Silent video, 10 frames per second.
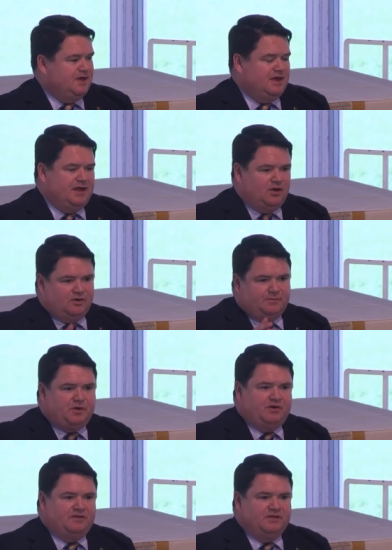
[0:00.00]
And I know that
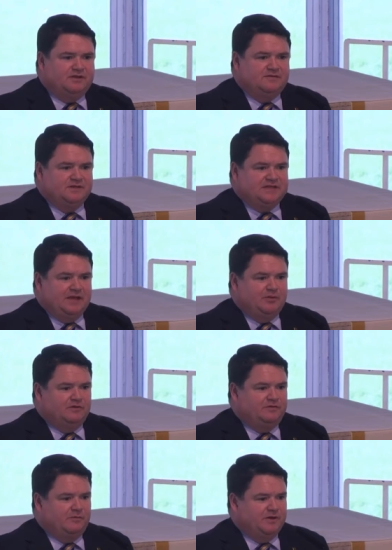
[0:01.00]
part of the, the
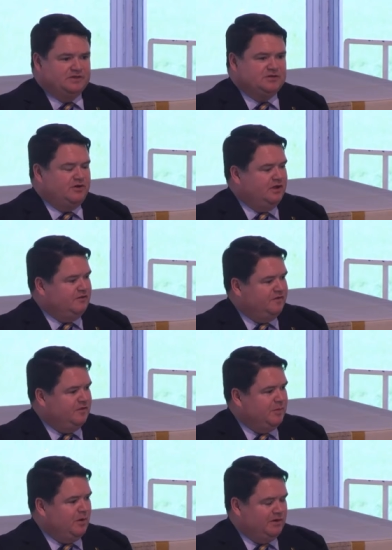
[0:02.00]
table for Minnesota
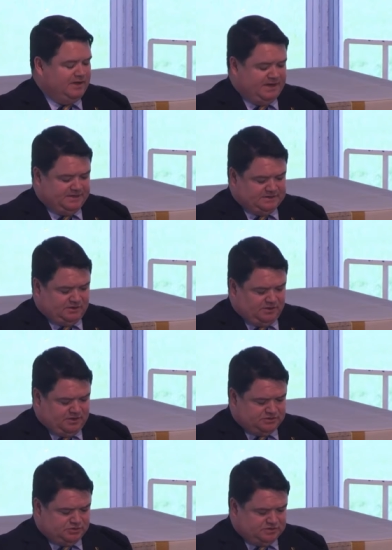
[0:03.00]
Interfaith Power and Light is, in,
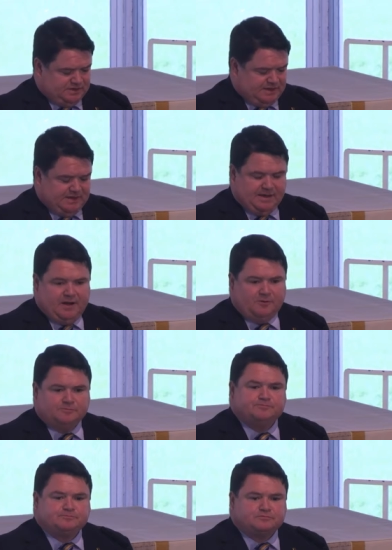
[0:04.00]
is using that now.
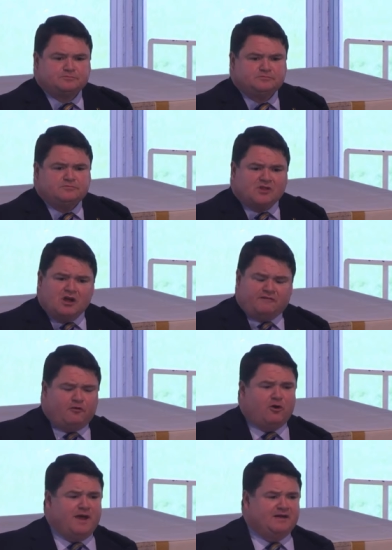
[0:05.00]
Our
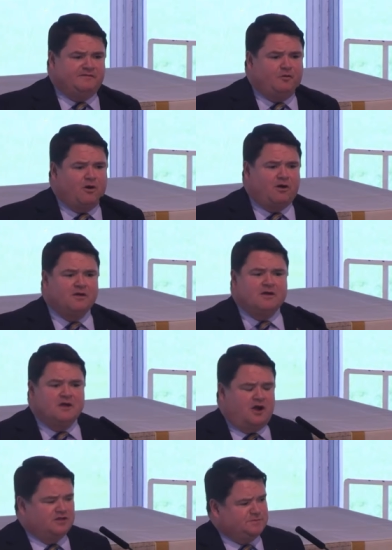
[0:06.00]
format for
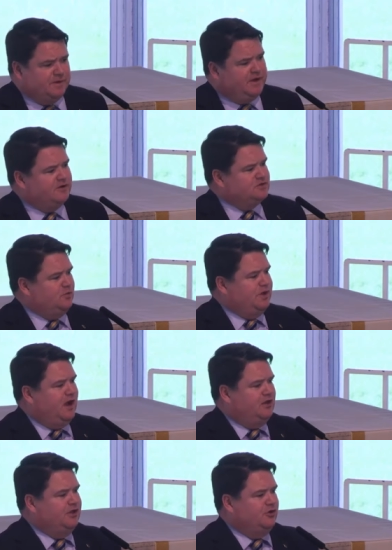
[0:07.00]
our speakers will be
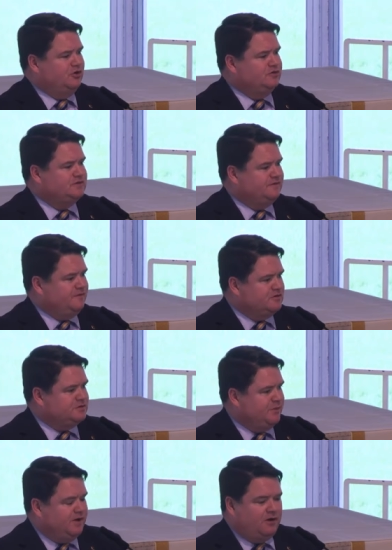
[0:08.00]
I'll introduce the
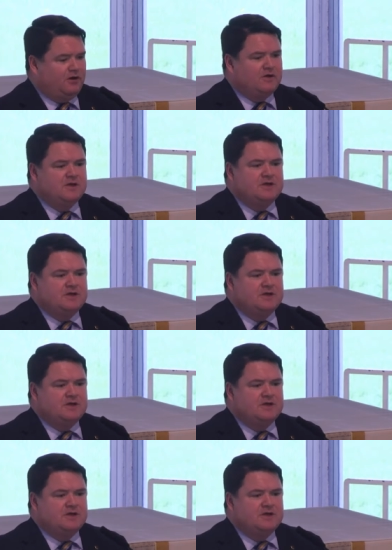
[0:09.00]
first speaker.